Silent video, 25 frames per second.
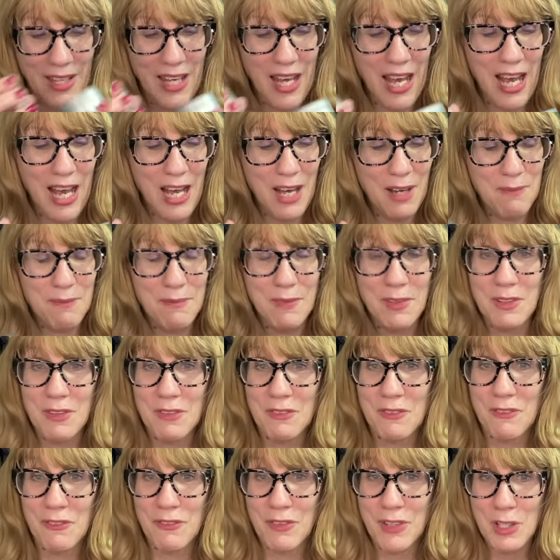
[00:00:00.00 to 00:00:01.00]
Um,
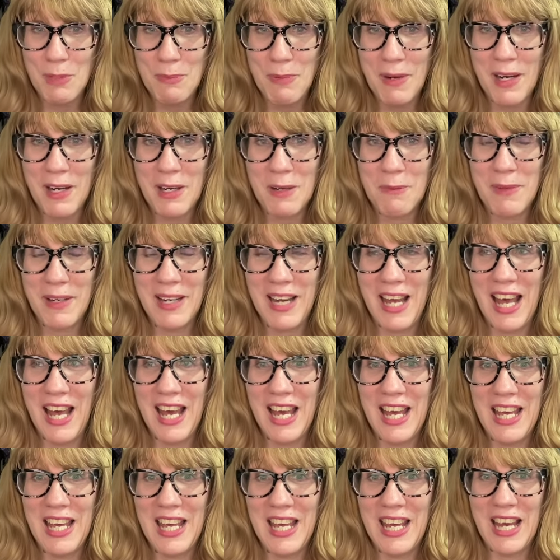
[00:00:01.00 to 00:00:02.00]
rhubarb and
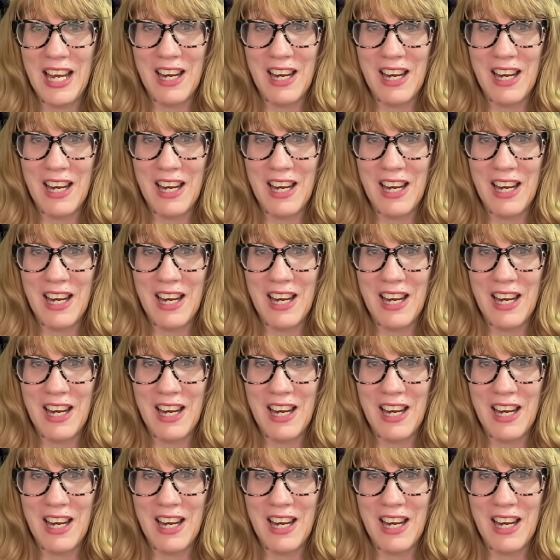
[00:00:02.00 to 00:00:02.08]
I